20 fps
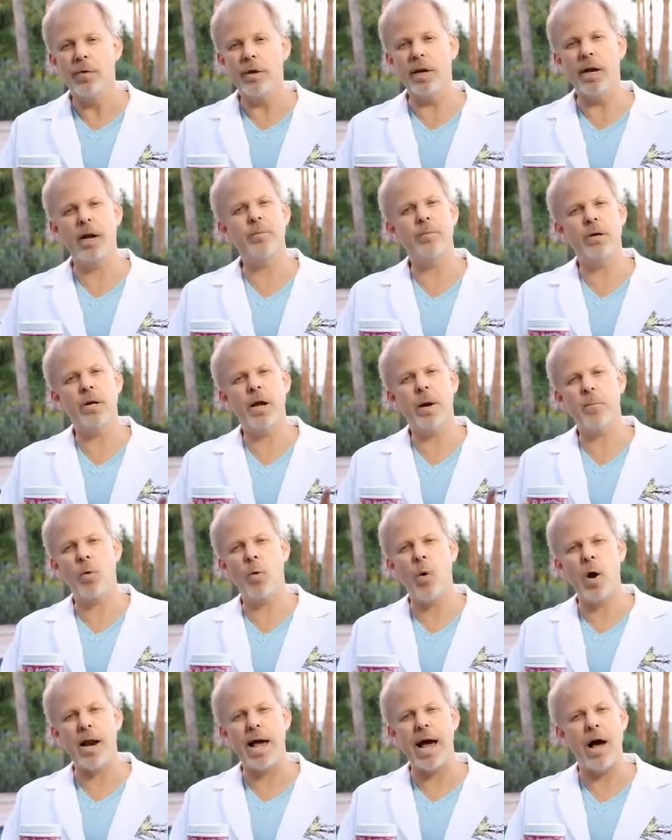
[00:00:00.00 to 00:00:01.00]
The
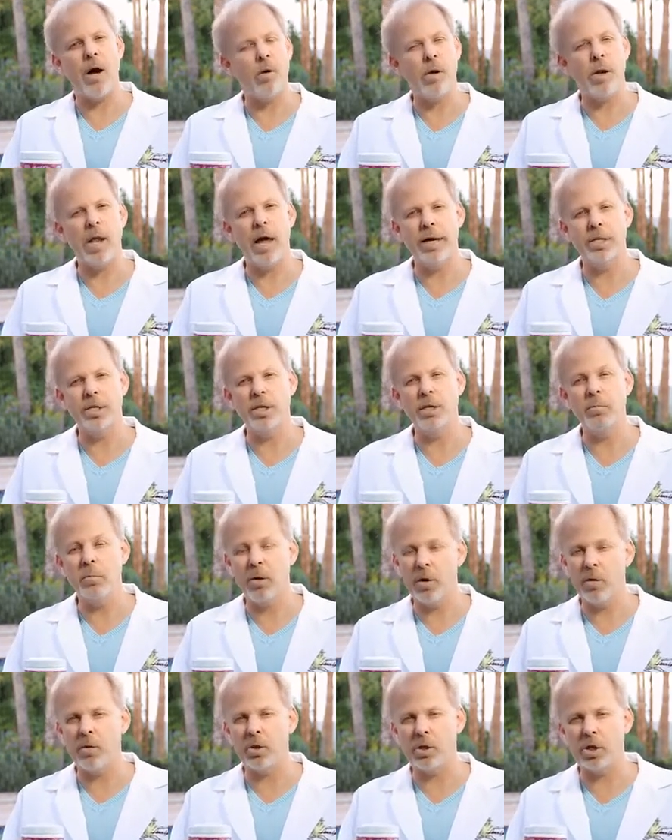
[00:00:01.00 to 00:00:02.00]
number one alkalizing
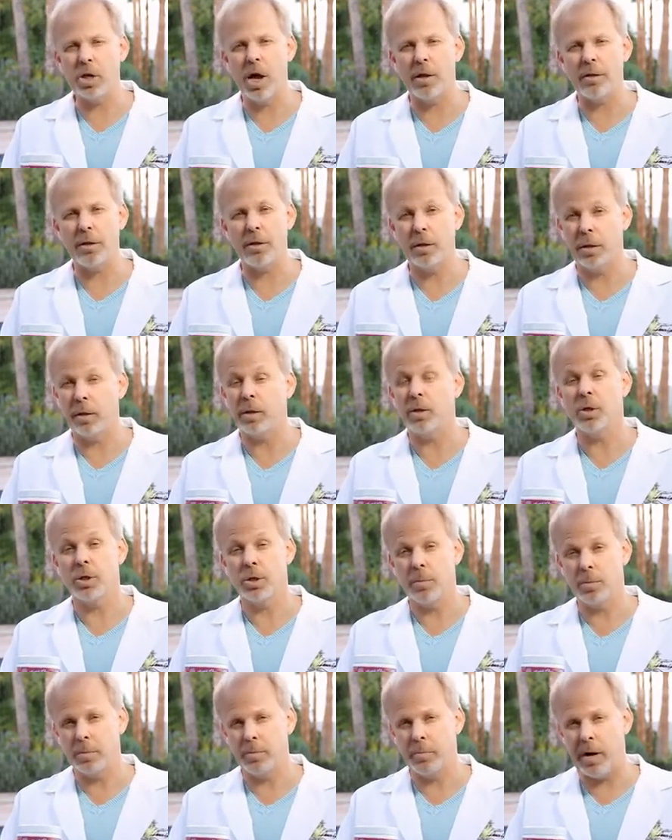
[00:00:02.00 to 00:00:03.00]
mineral salt that the
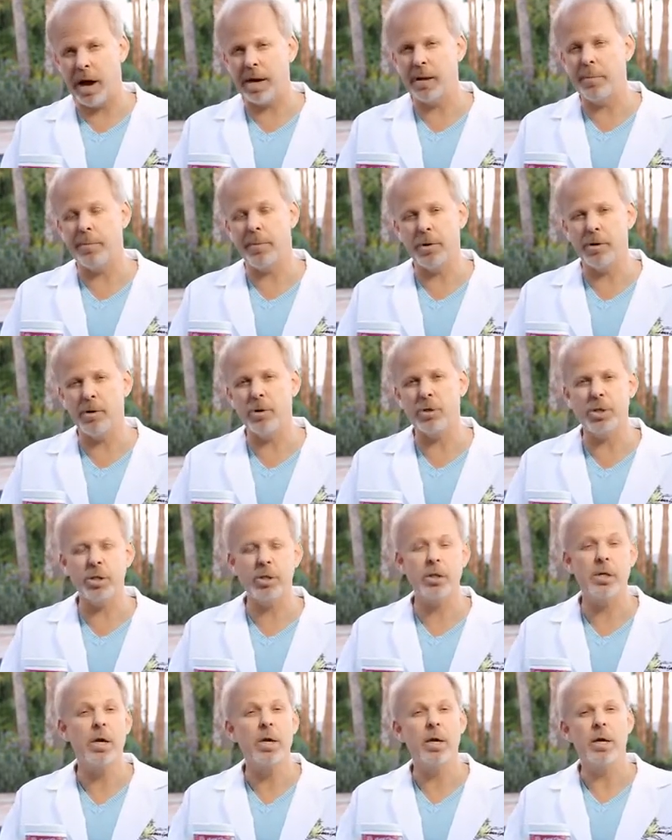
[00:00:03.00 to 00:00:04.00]
body
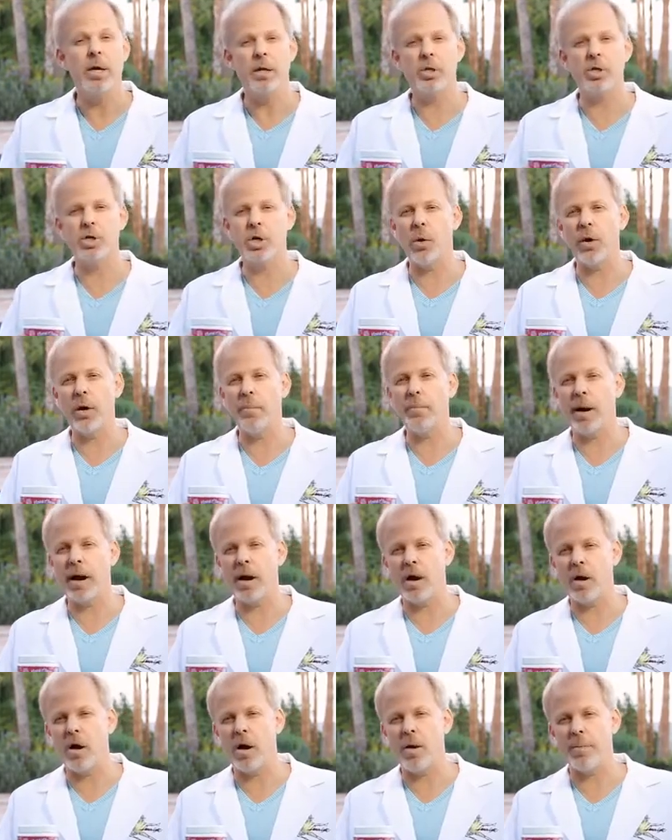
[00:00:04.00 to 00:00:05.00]
produces is sodium
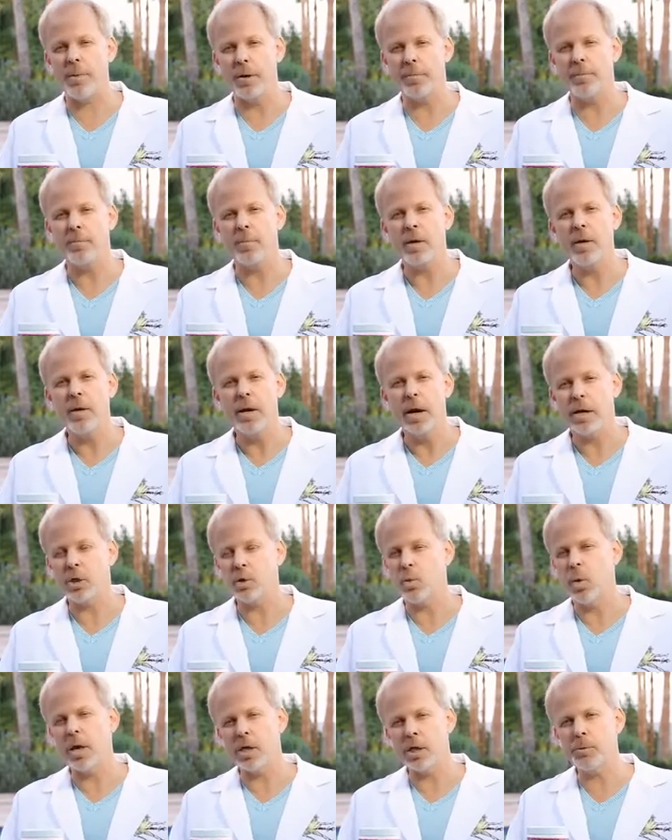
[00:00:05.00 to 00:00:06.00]
bicarbonate,
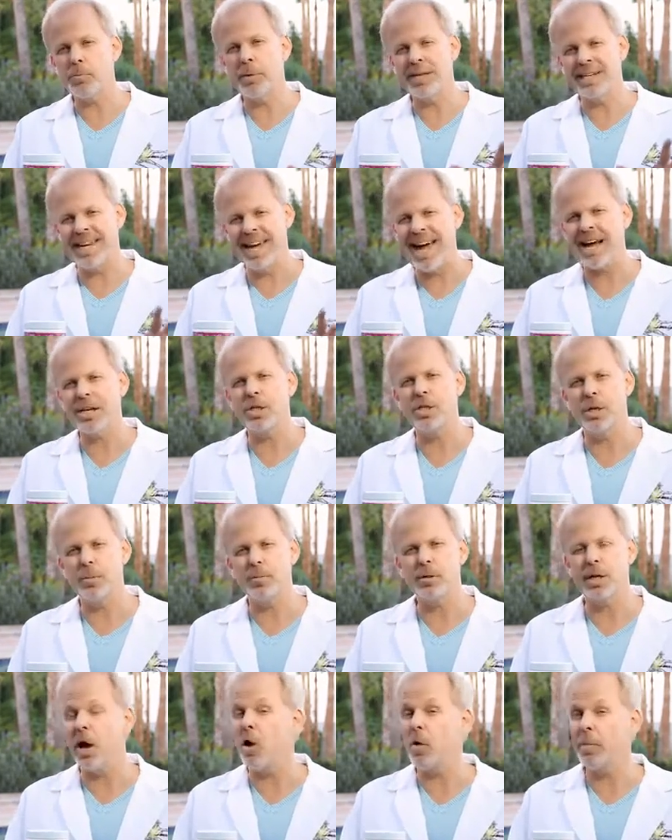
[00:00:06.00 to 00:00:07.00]
as well as
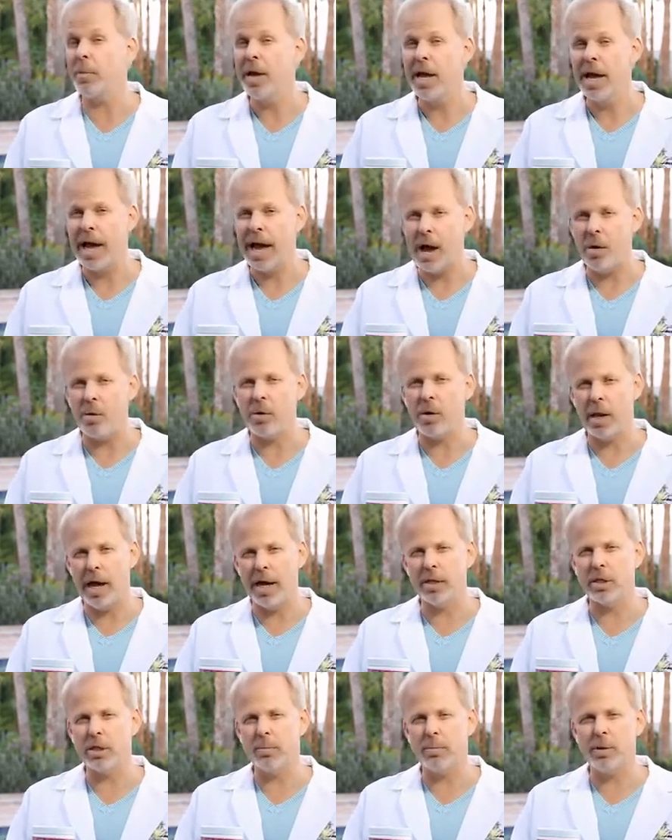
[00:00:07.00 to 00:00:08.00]
potassium to help
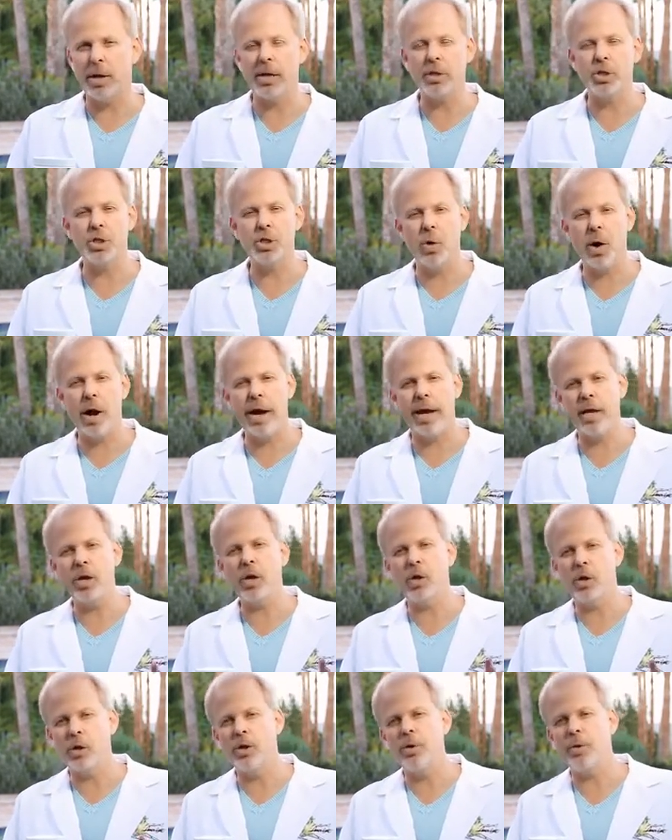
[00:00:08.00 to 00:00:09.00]
alkalize the blood. So I
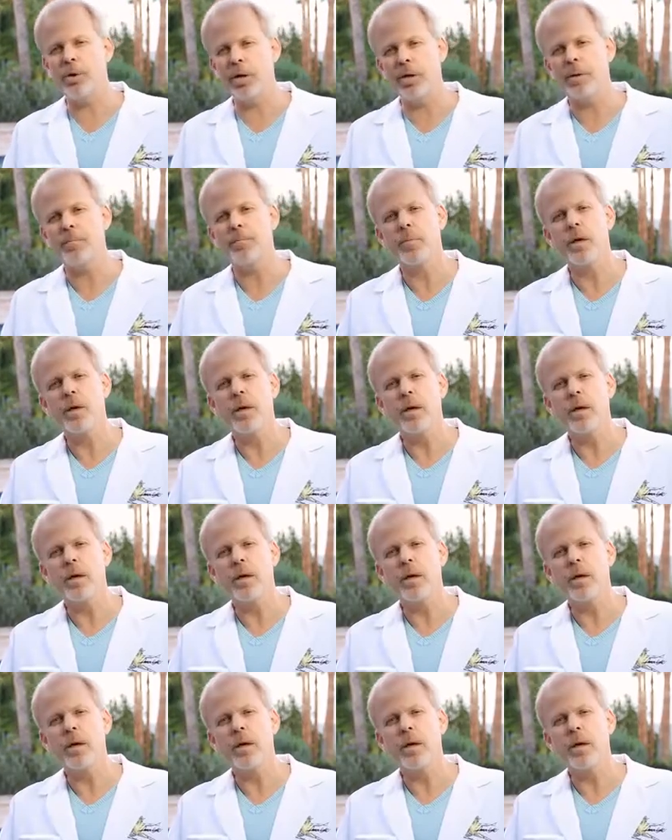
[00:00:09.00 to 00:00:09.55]
included